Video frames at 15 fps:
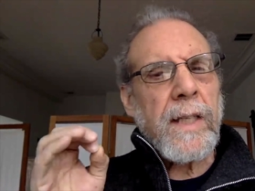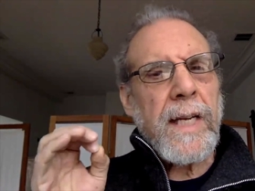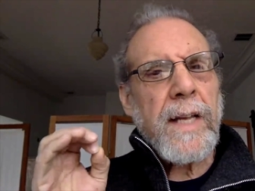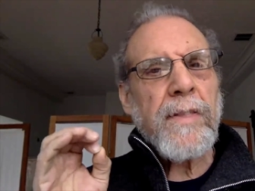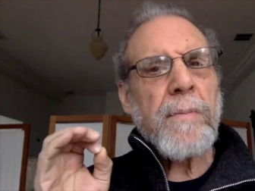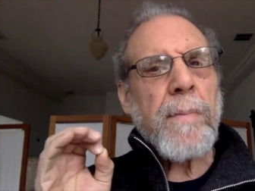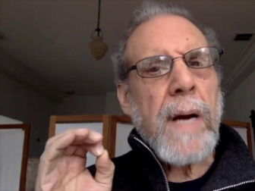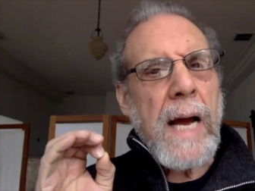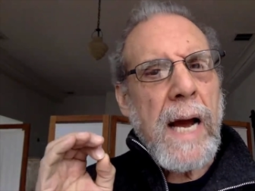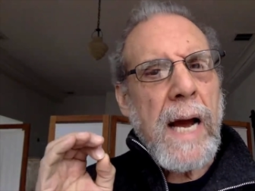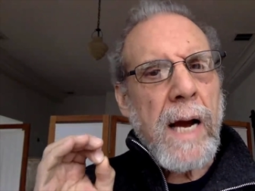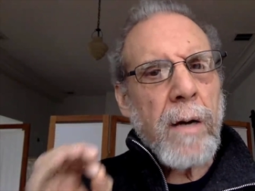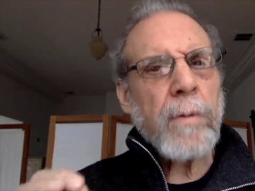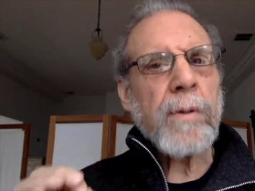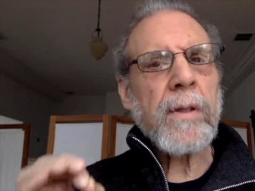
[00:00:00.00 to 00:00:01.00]
Take them
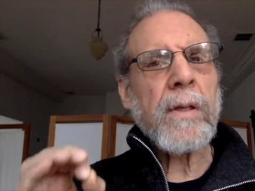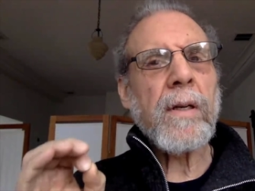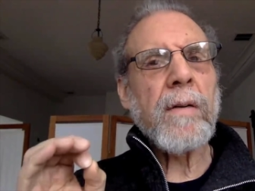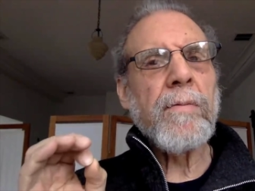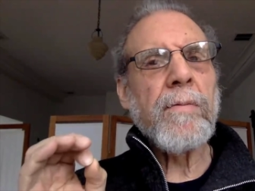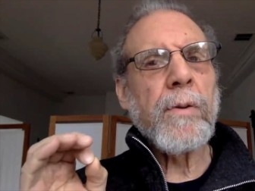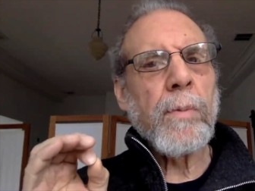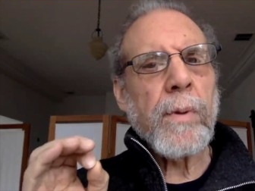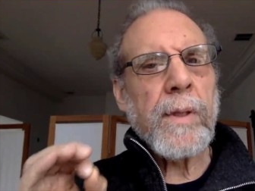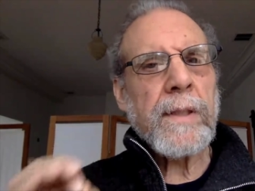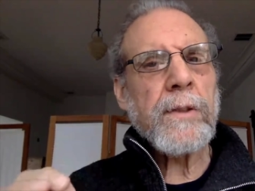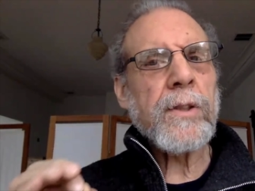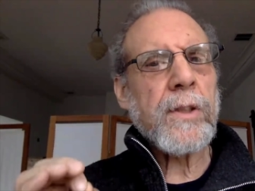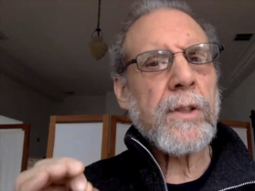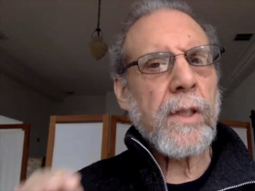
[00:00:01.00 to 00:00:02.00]
out of the
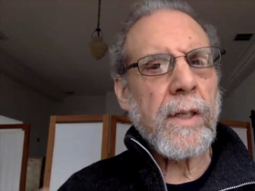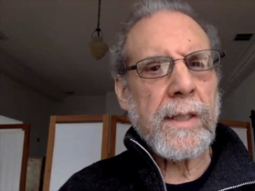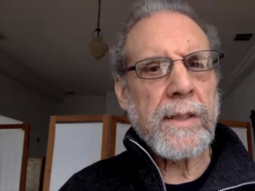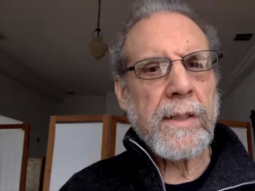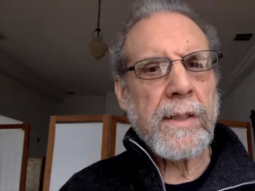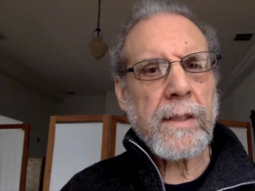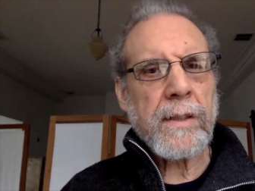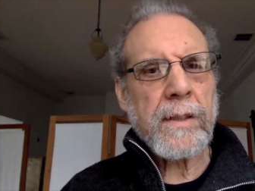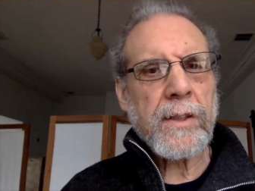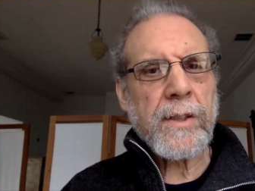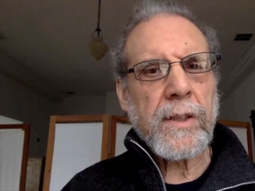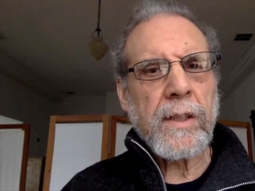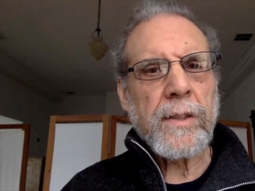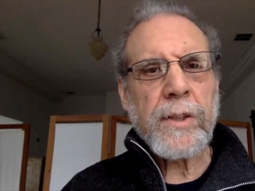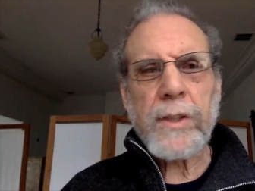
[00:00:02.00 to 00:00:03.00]
religious
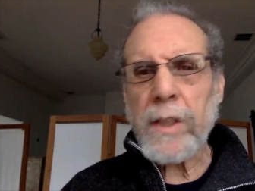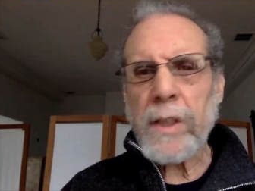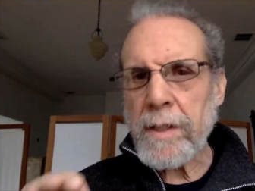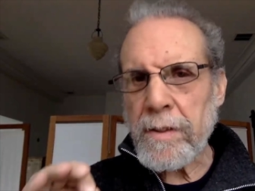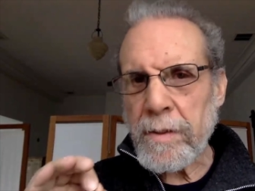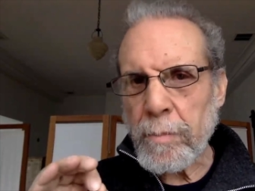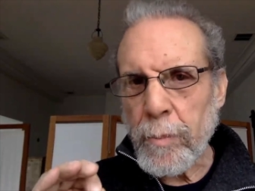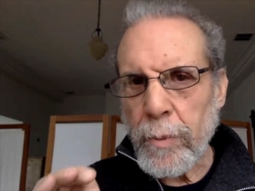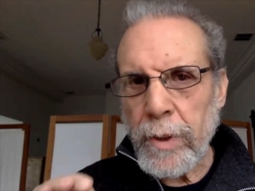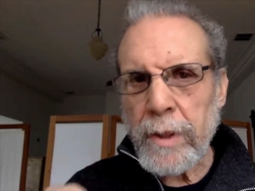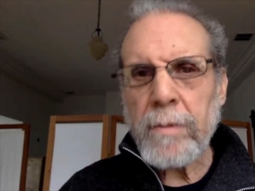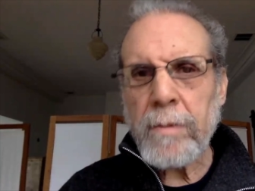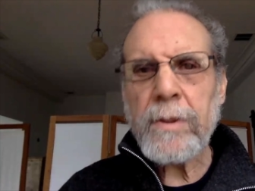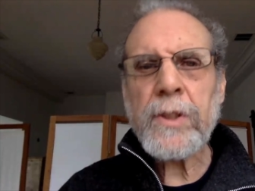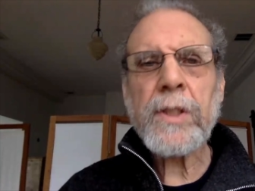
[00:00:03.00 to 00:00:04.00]
context, study them
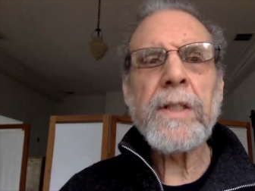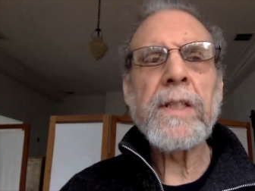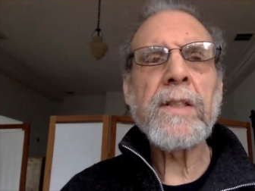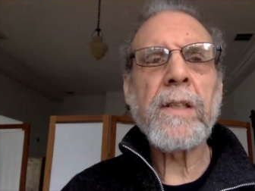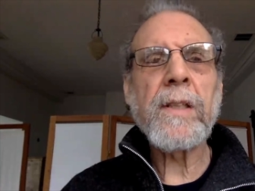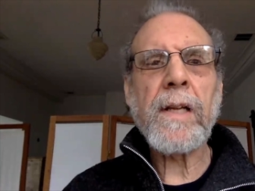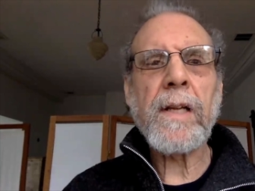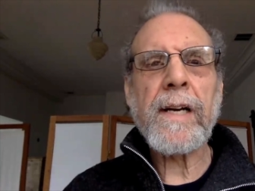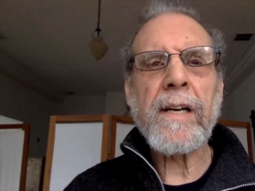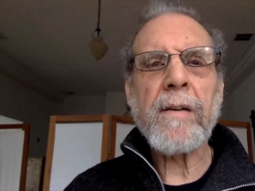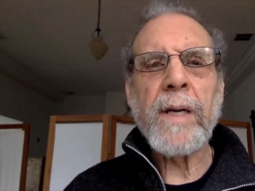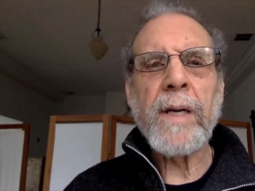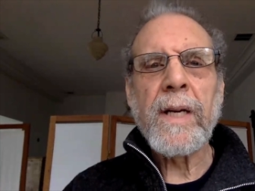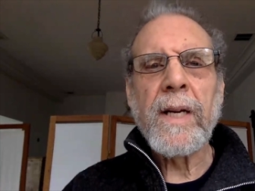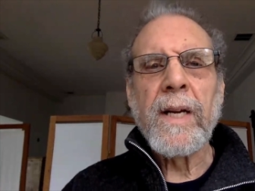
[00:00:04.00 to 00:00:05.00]
rigorously in the
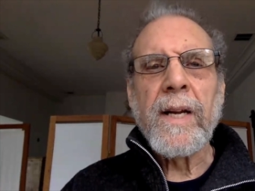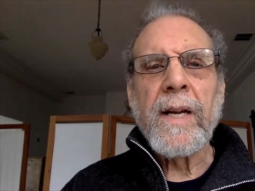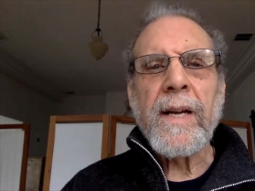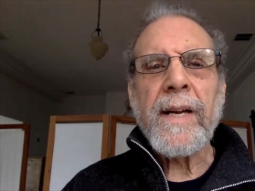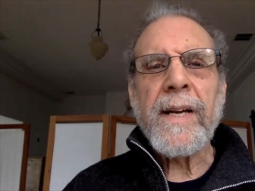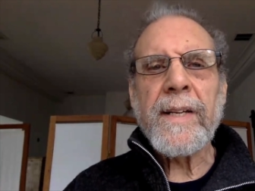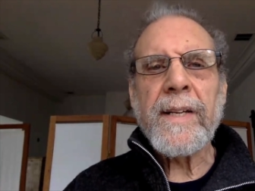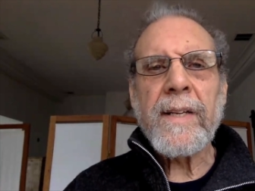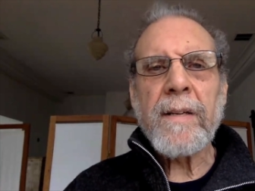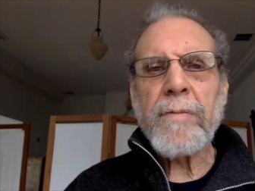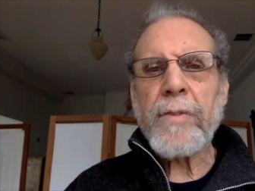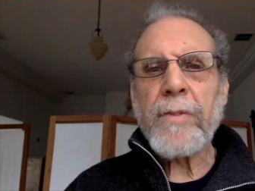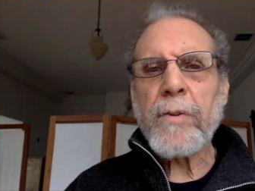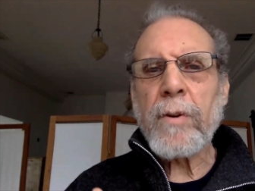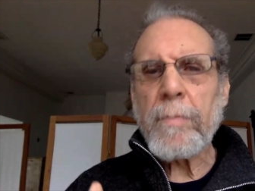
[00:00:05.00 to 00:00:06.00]
lab, and
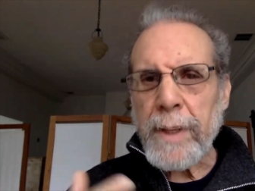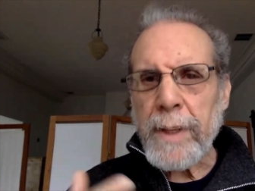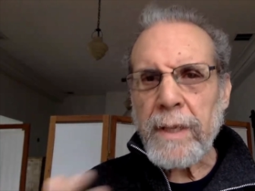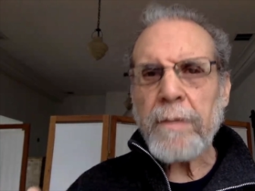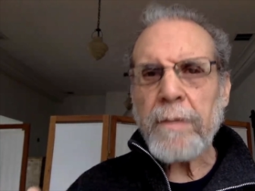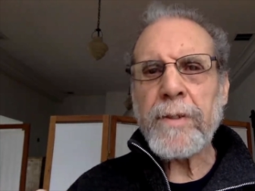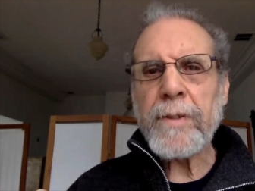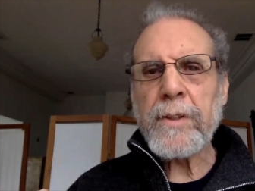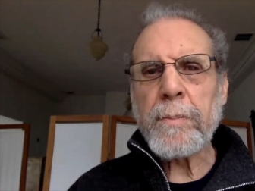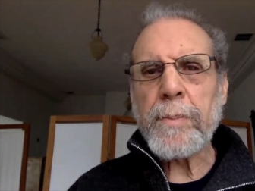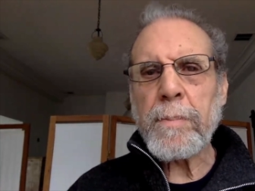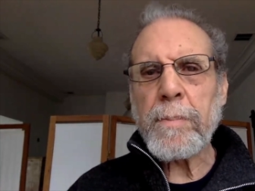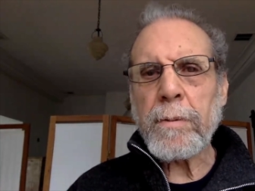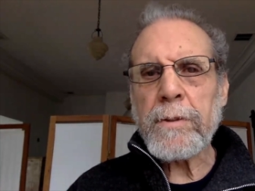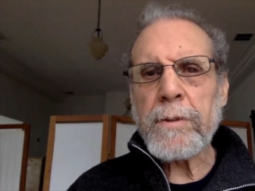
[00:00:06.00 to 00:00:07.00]
if they're a benefit to
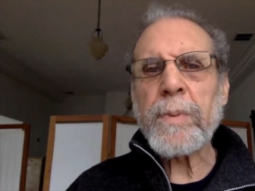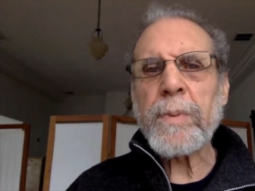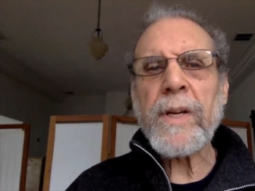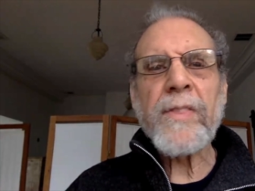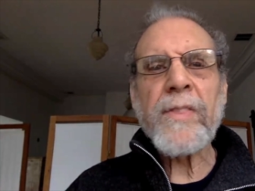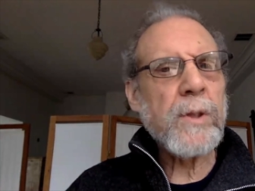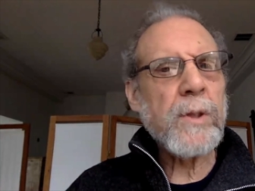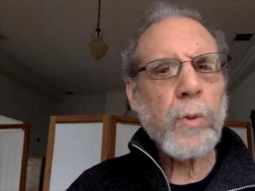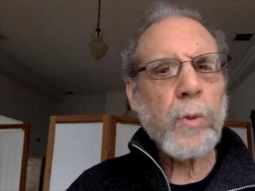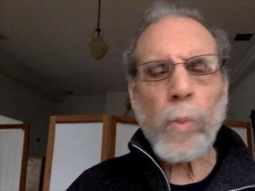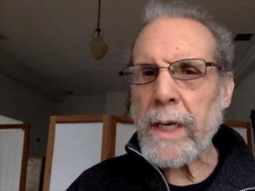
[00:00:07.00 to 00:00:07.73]
people, spread them as